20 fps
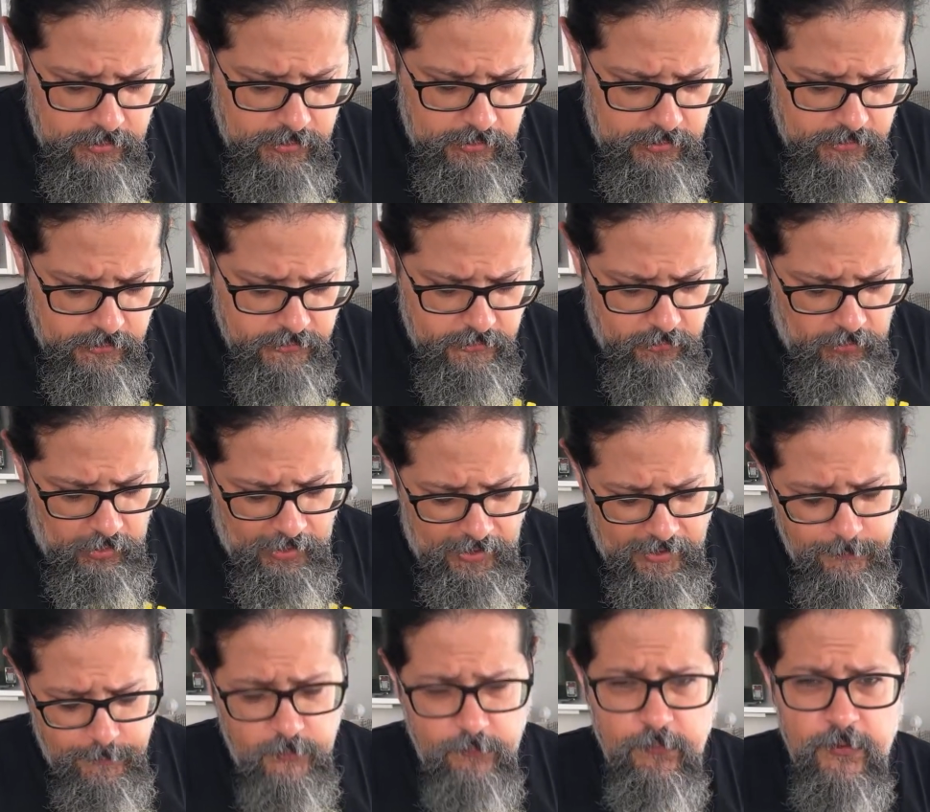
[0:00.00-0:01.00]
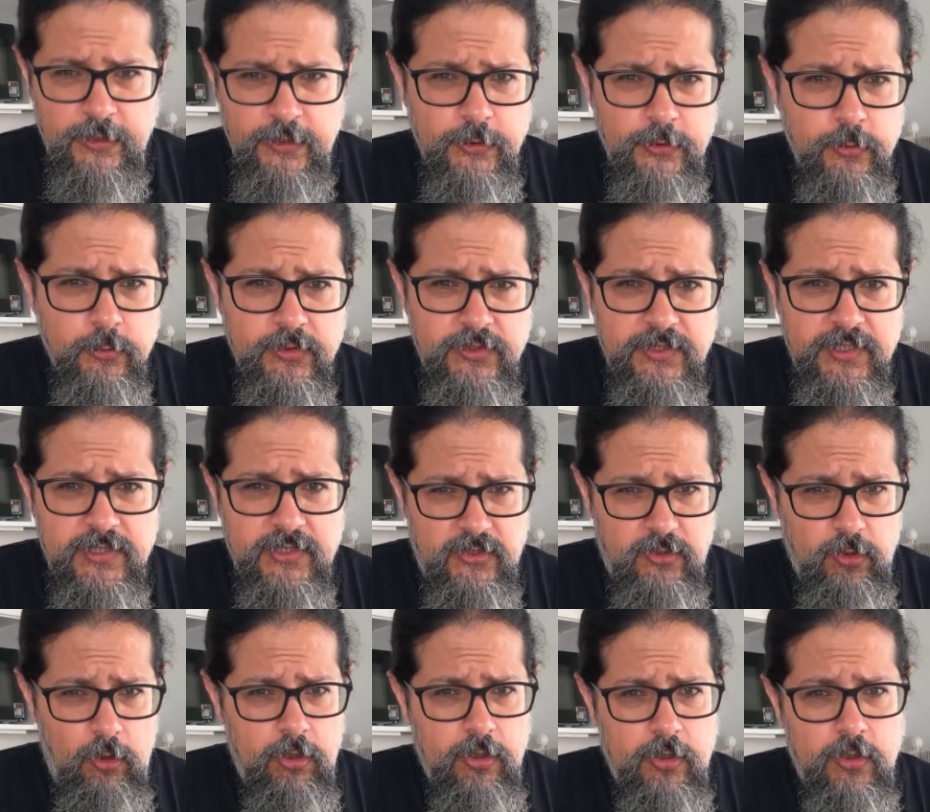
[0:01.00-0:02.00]
So I prefer to use these
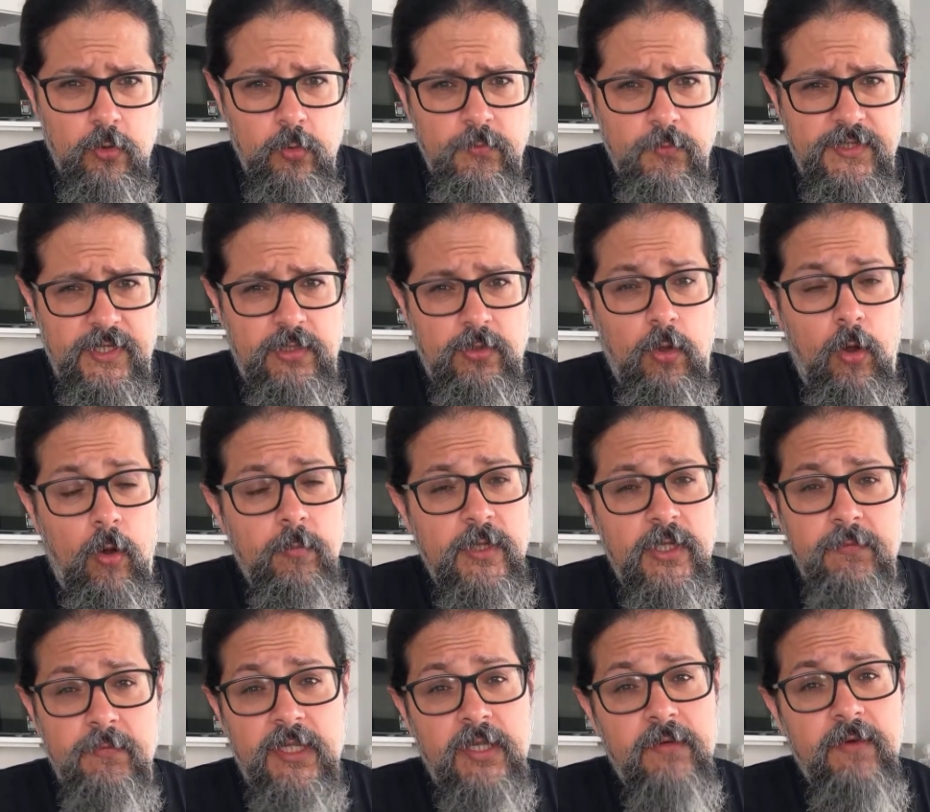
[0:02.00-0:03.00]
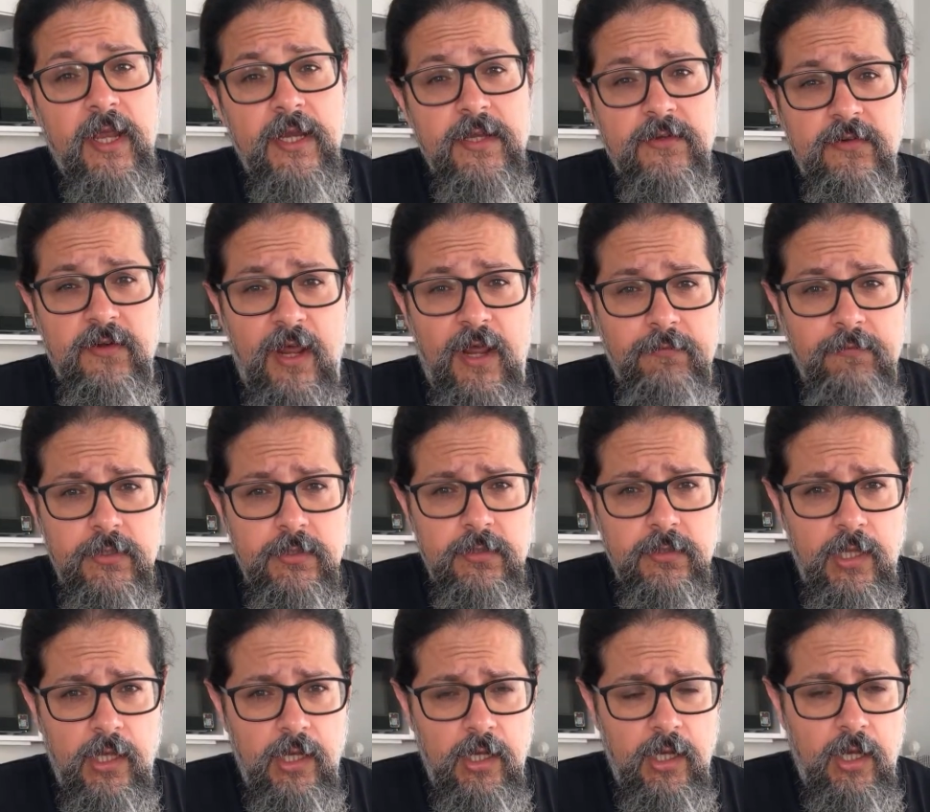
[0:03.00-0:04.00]
stock cubes, and normally whenever I travel
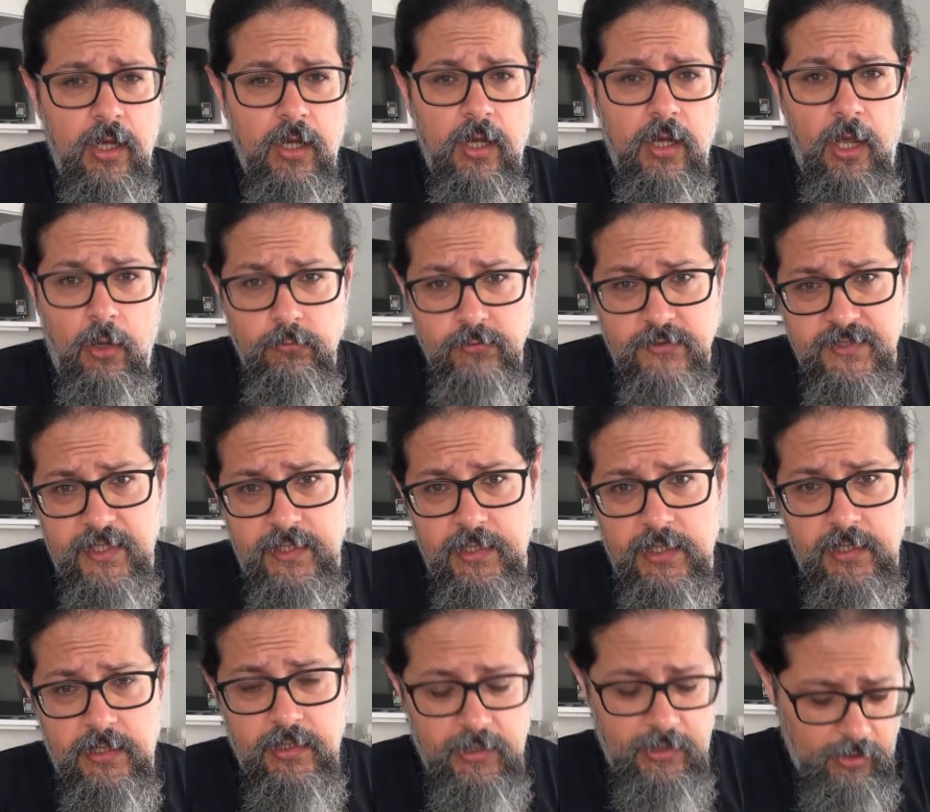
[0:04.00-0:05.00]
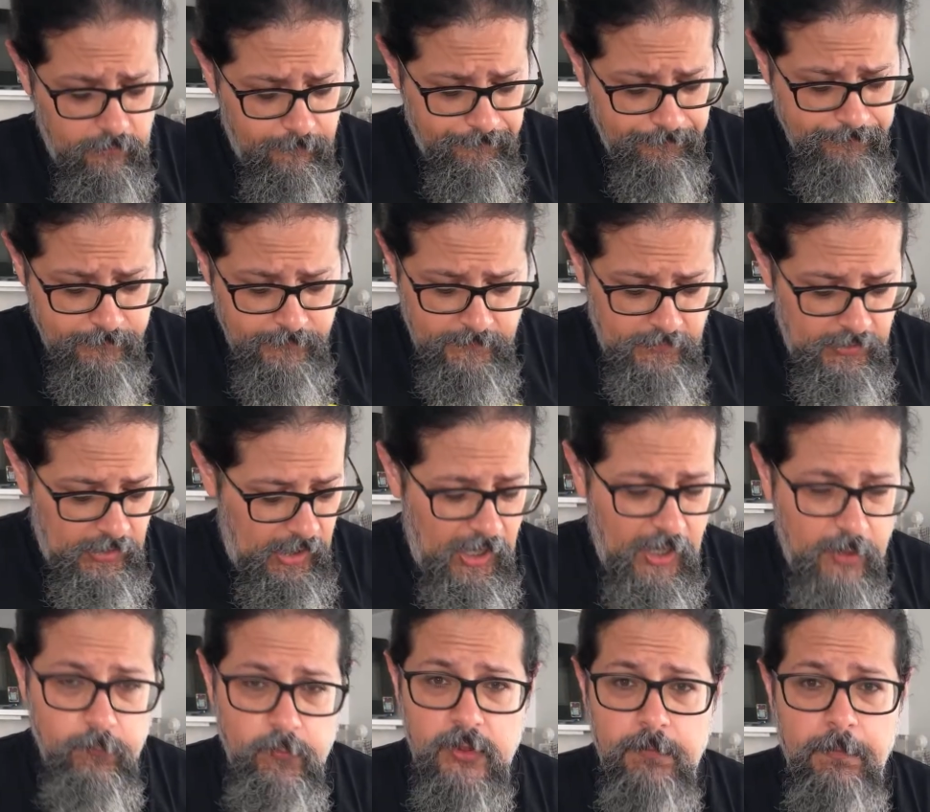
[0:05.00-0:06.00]
outside India,
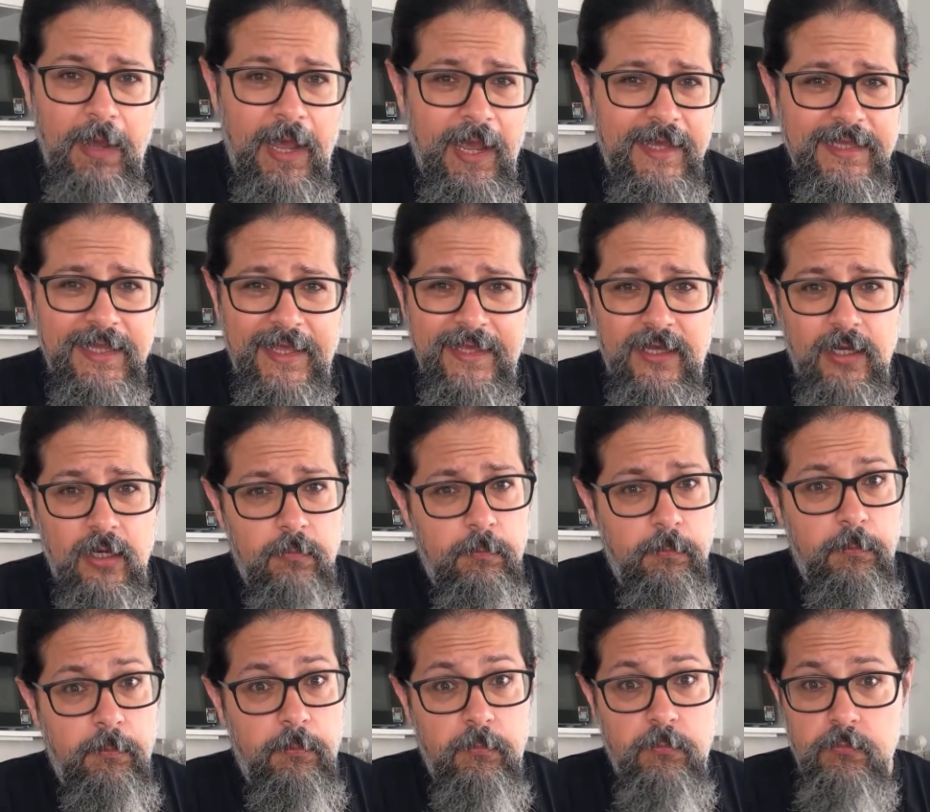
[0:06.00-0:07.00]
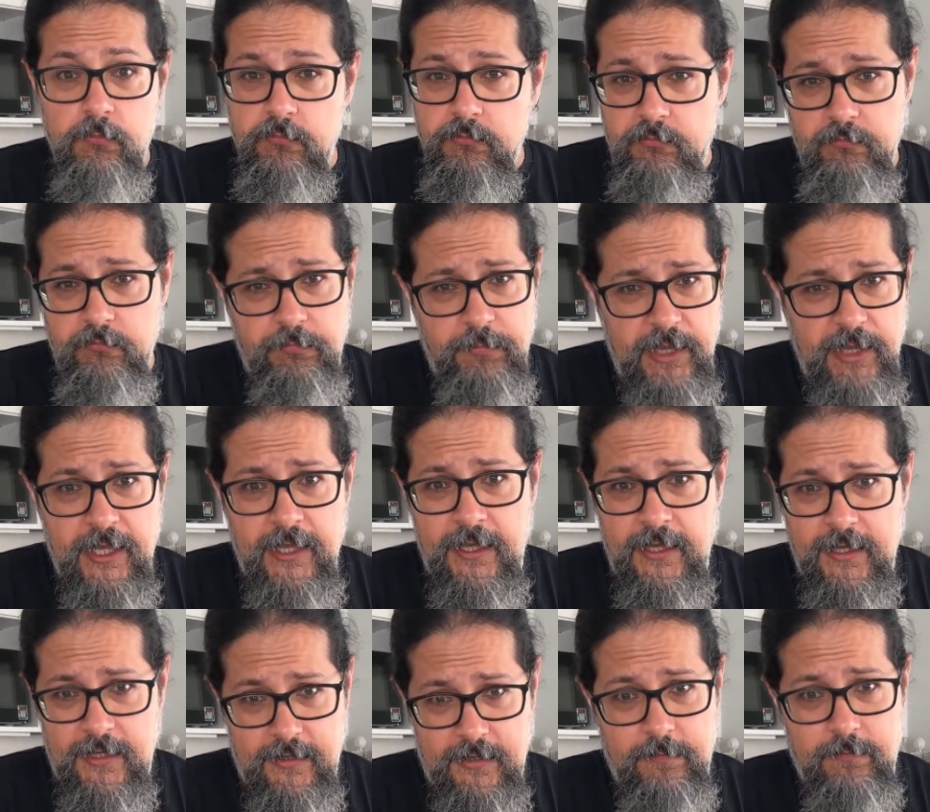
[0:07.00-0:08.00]
I will buy like a
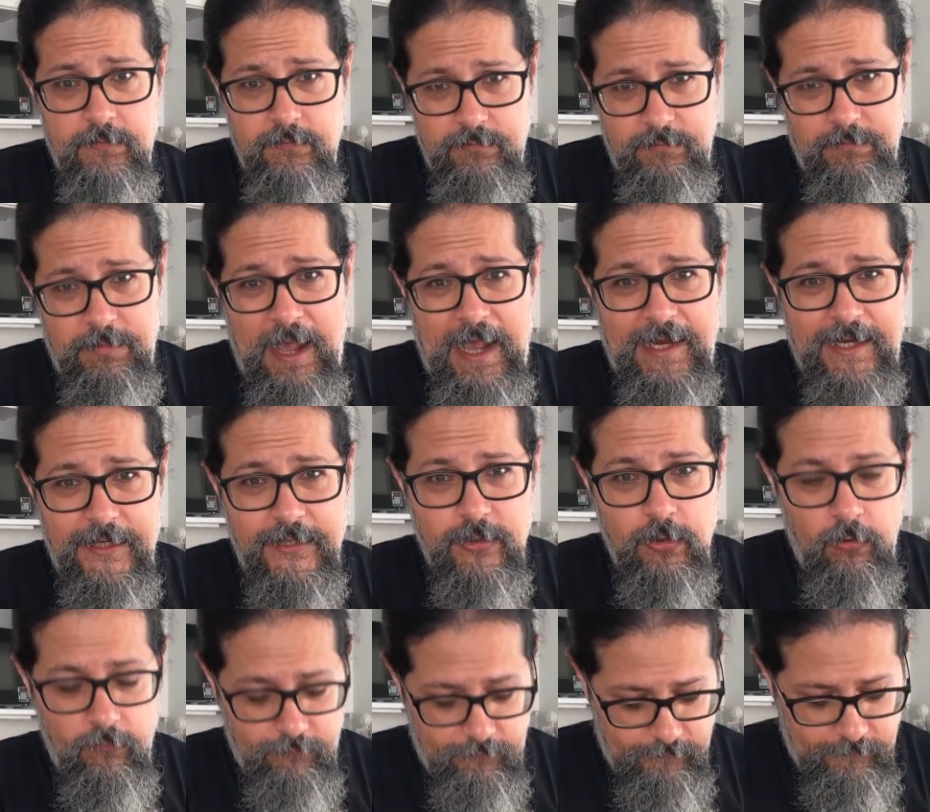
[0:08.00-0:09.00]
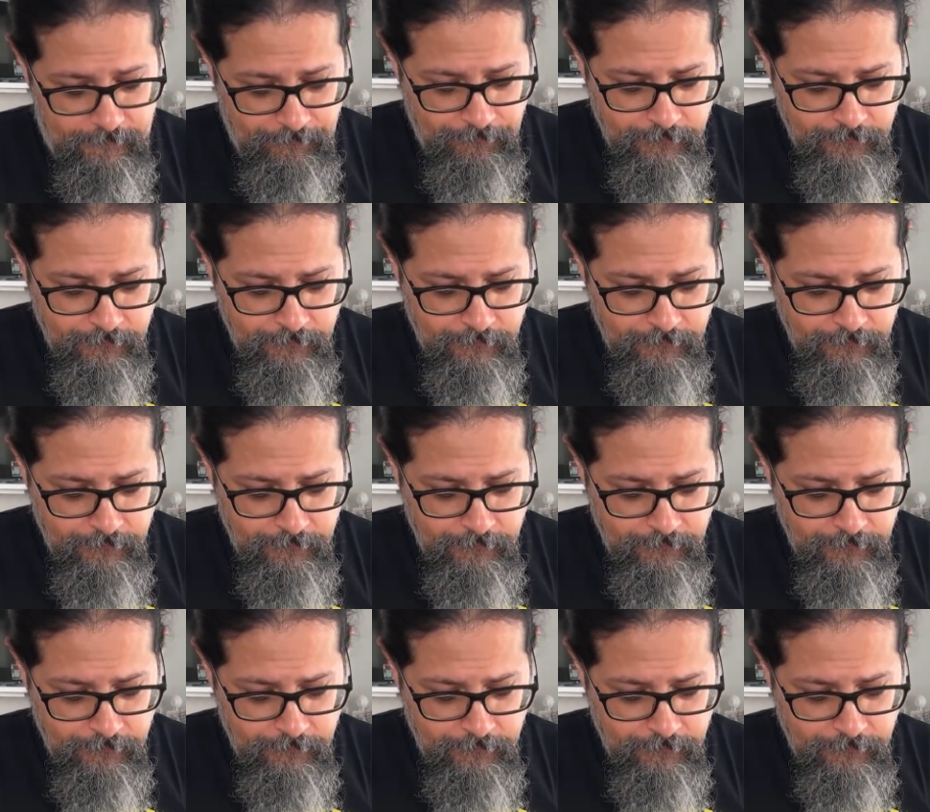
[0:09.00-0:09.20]
big packet of